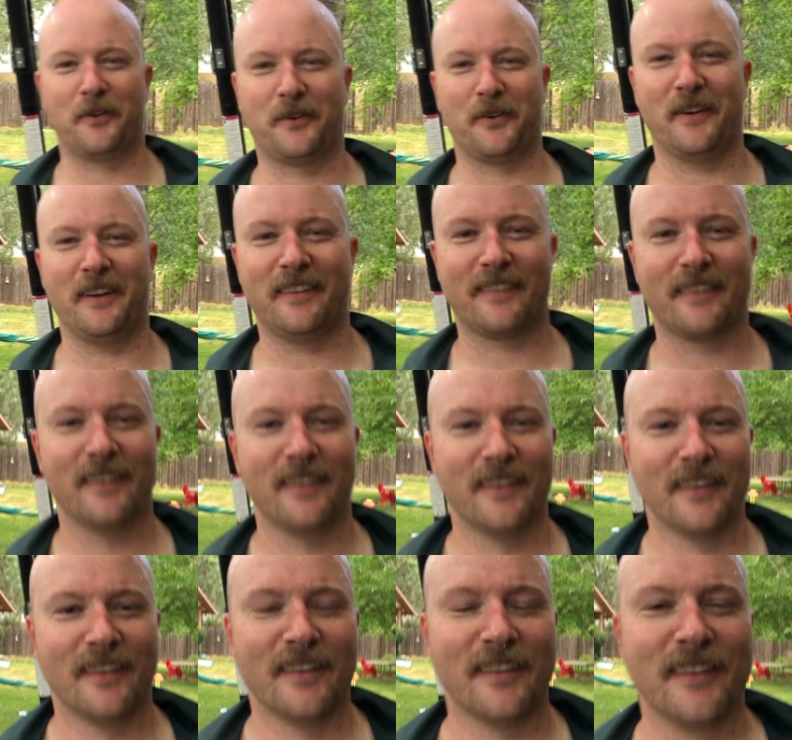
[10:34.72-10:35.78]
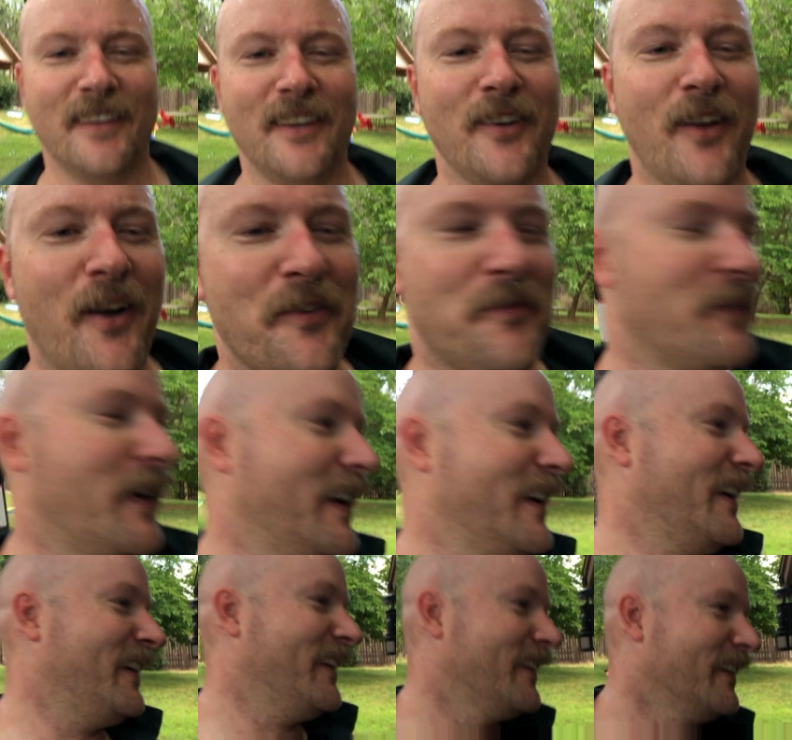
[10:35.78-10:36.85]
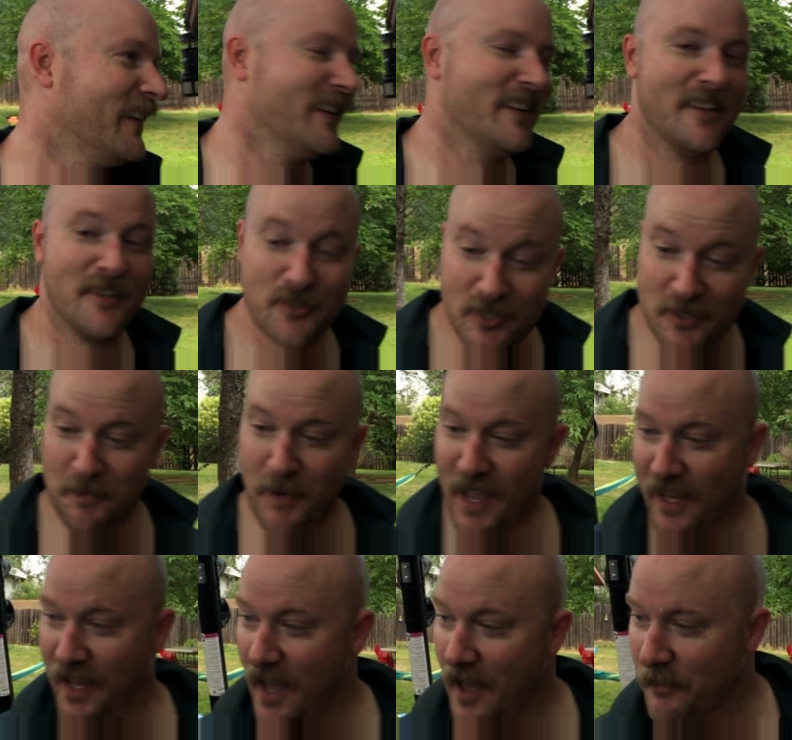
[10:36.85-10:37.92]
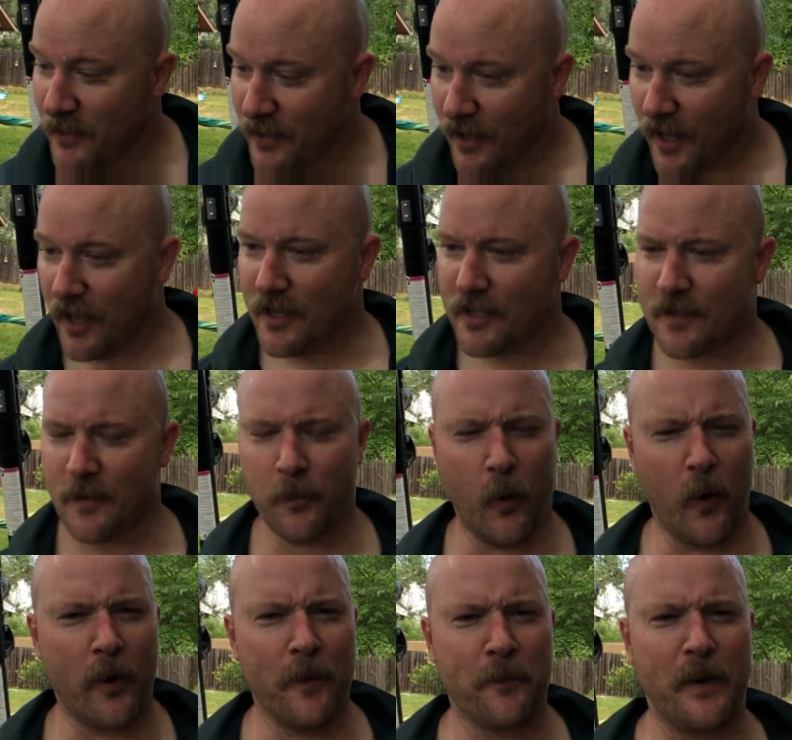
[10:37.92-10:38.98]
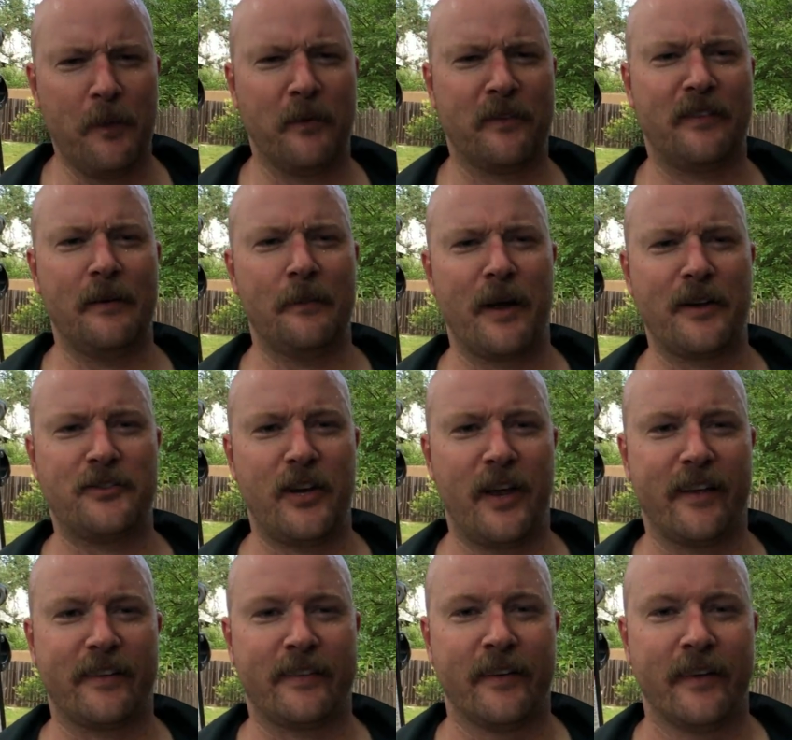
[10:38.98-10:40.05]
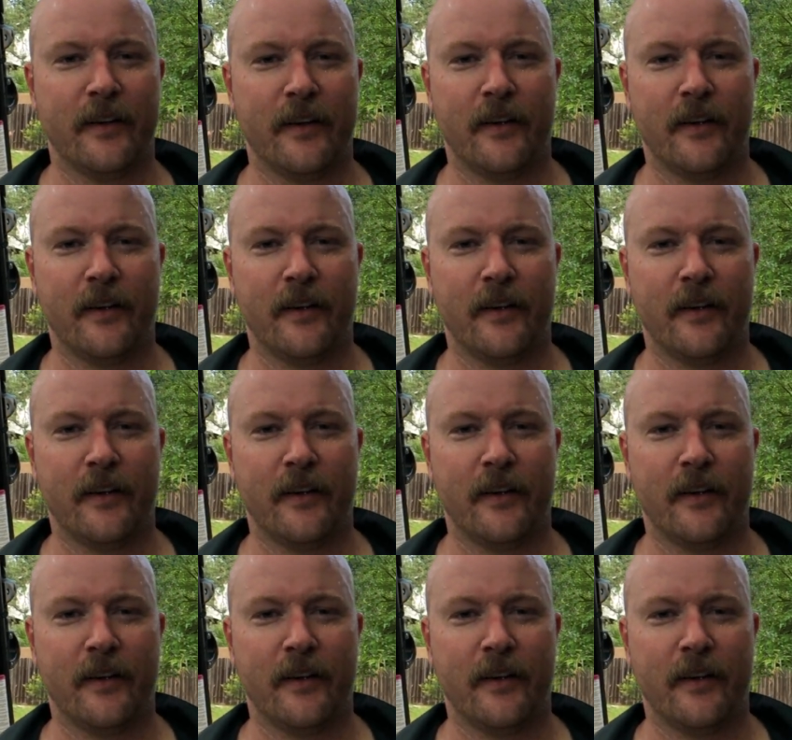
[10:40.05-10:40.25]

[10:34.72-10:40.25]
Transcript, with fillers: so we don't have to look at it. Get off my... Just back up. Honey, it's important people see my chest. No,